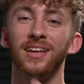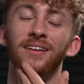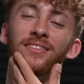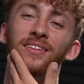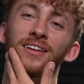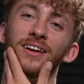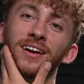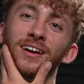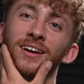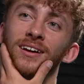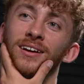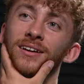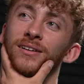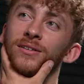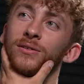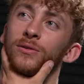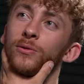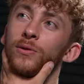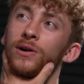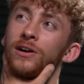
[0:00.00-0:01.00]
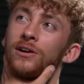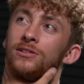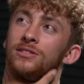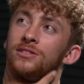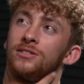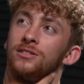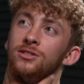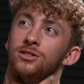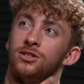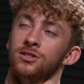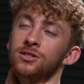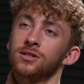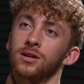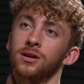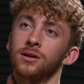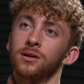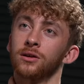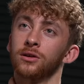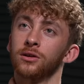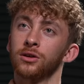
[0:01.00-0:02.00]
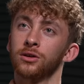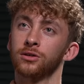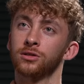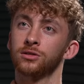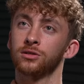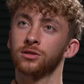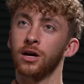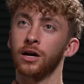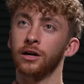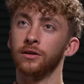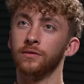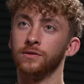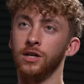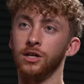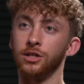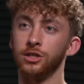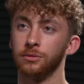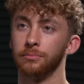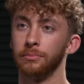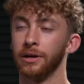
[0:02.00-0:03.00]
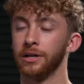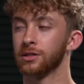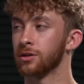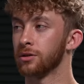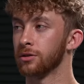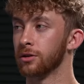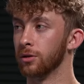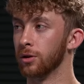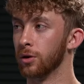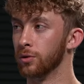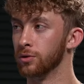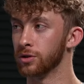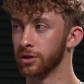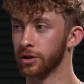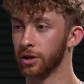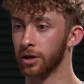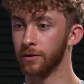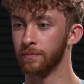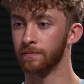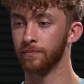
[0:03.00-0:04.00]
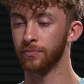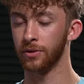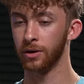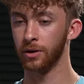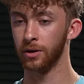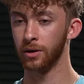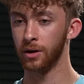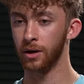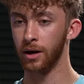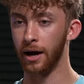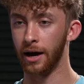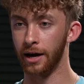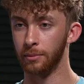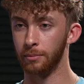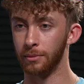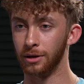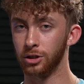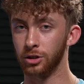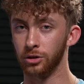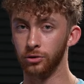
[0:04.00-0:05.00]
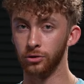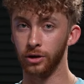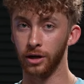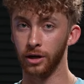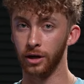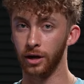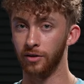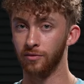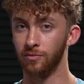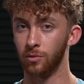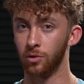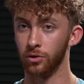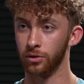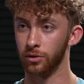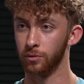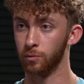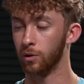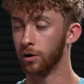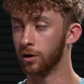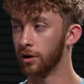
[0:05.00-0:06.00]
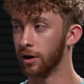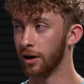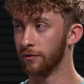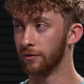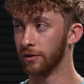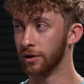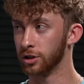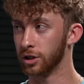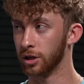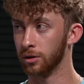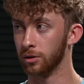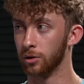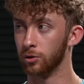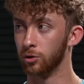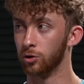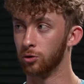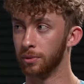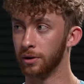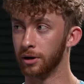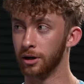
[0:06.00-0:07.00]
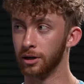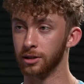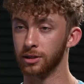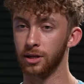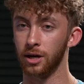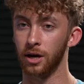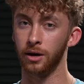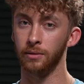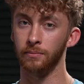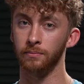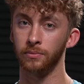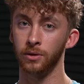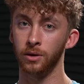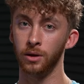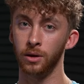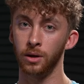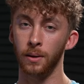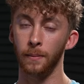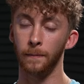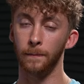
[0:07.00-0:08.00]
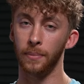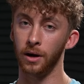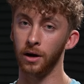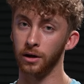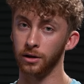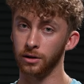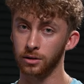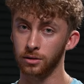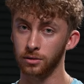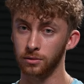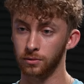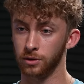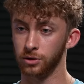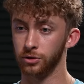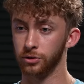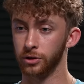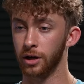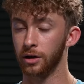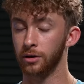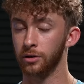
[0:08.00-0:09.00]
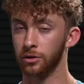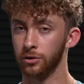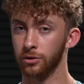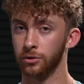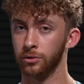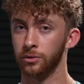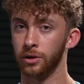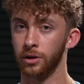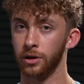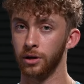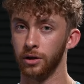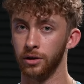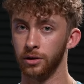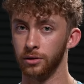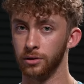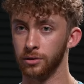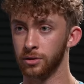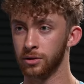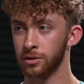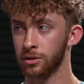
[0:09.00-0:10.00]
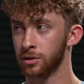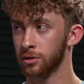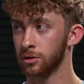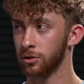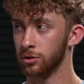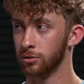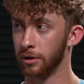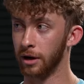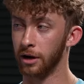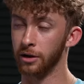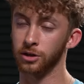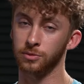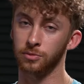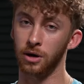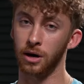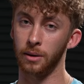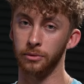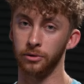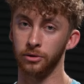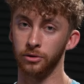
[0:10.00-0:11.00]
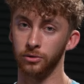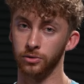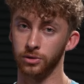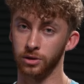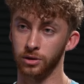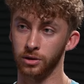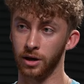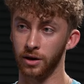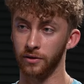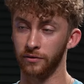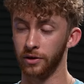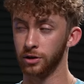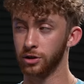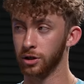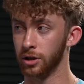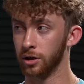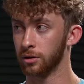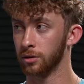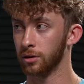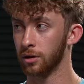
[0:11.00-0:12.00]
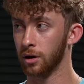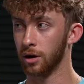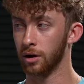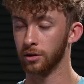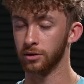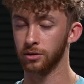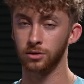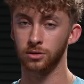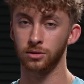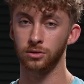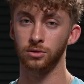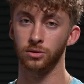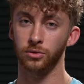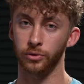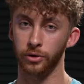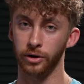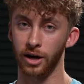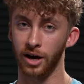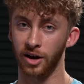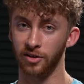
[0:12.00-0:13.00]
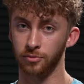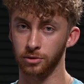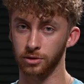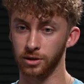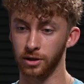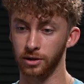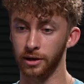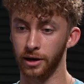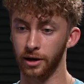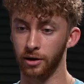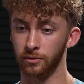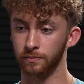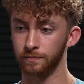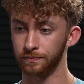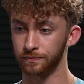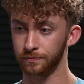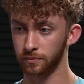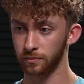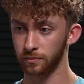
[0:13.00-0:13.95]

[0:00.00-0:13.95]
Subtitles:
And then what else? Just kind of touching base on the loans again. I had mentioned you can't have more than one FHA loan open at a time. But what you can do is you buy this property using FHA. It's 3.5% down.